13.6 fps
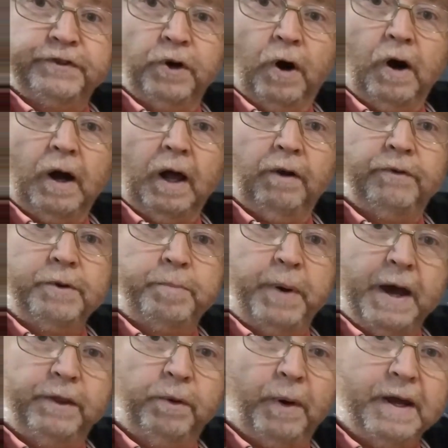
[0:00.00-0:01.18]
So I'll
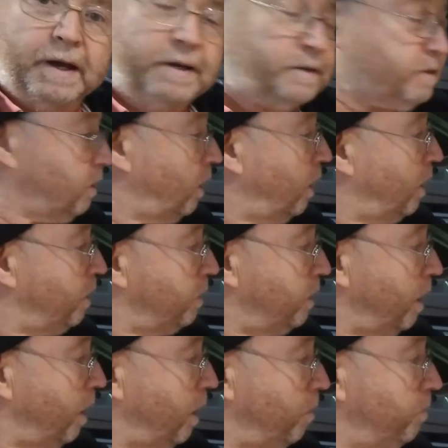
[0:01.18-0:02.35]
repair the wires, and
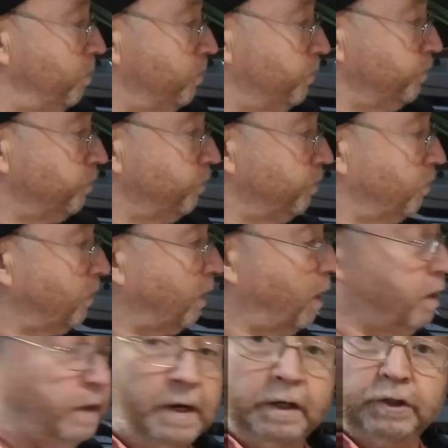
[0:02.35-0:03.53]

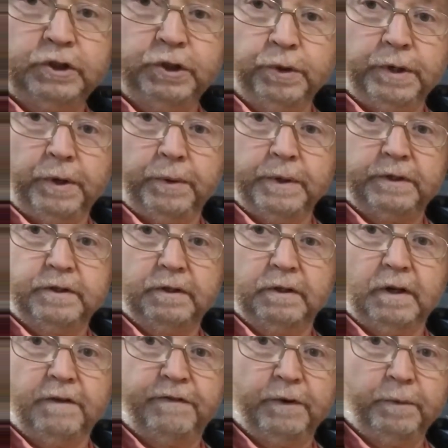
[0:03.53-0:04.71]
then I'll show you it
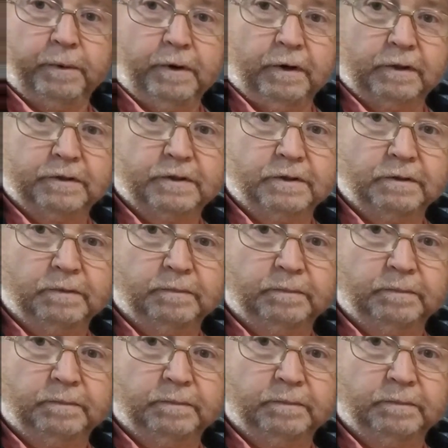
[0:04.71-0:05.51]
if it works.